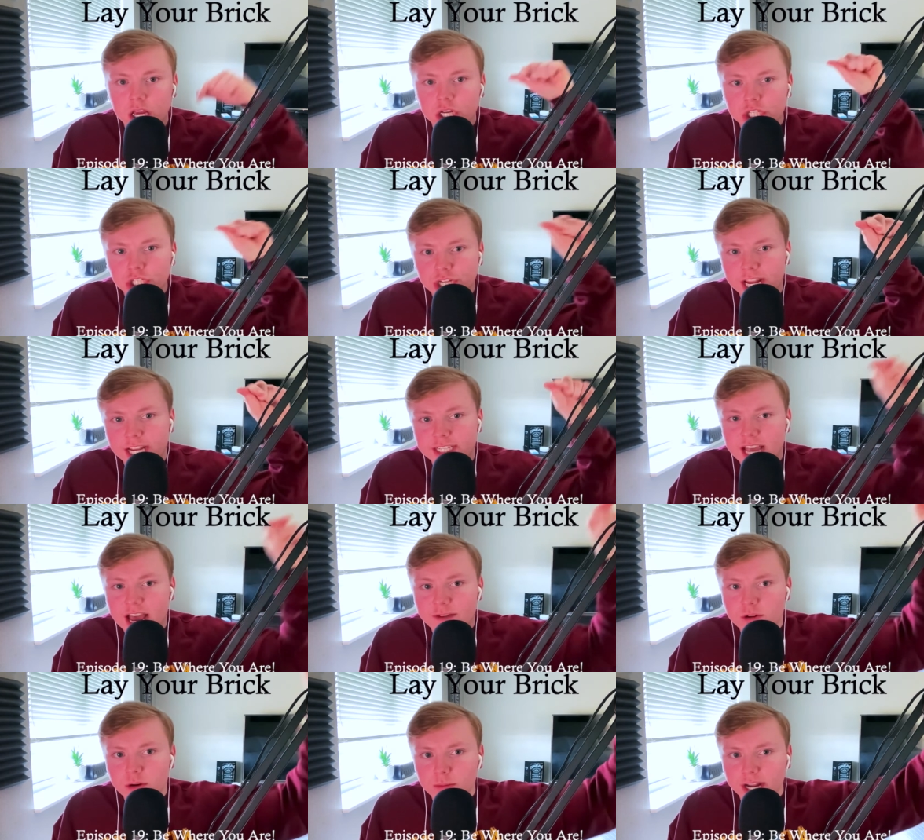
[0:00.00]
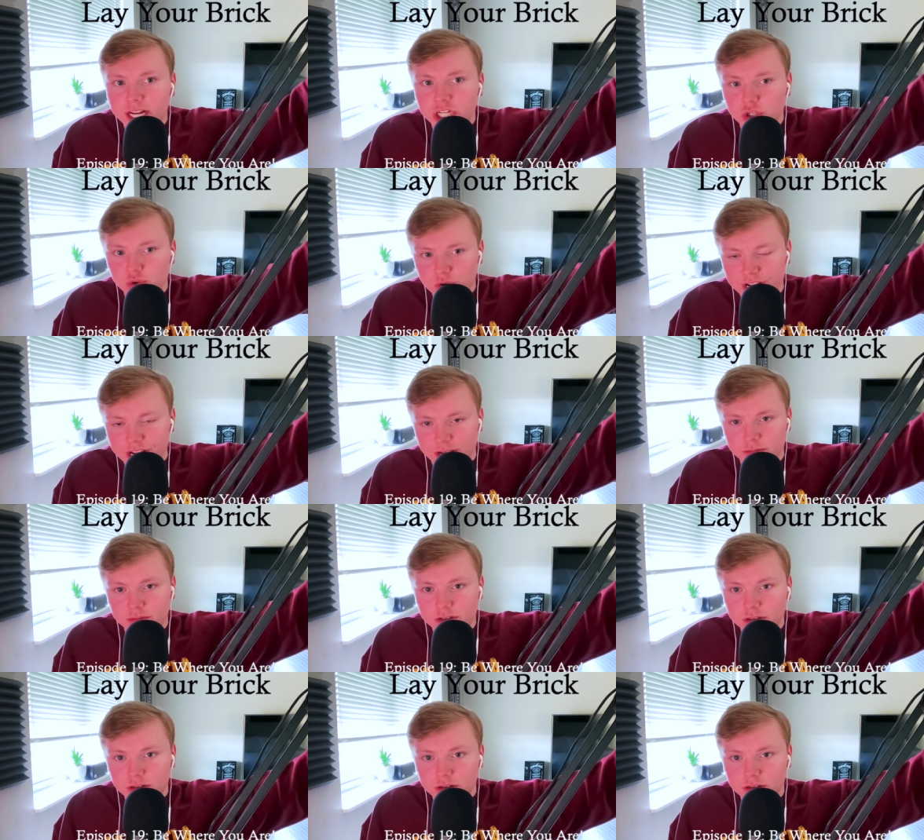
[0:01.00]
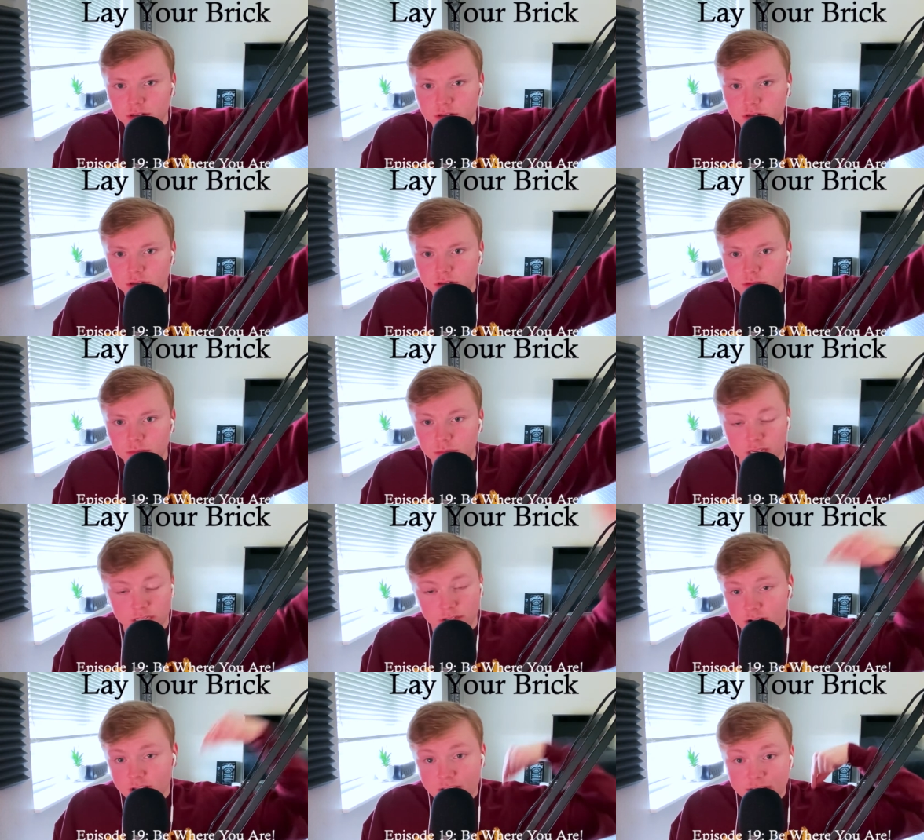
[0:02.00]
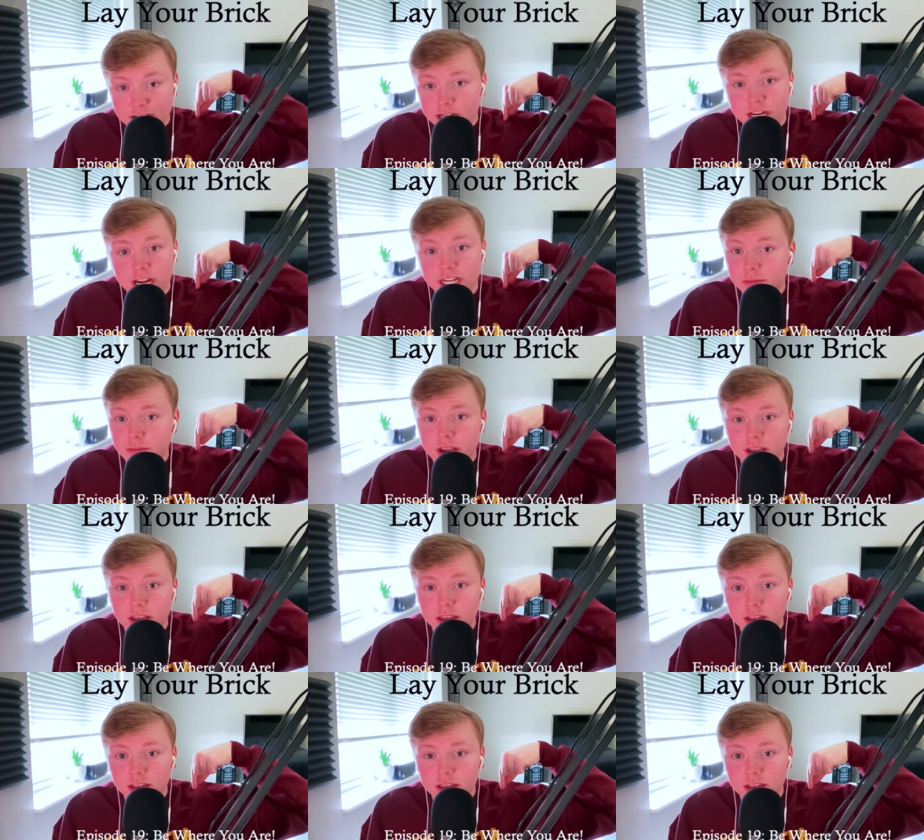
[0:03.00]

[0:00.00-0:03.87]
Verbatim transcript: chase after my dreams because they're not going to chase me.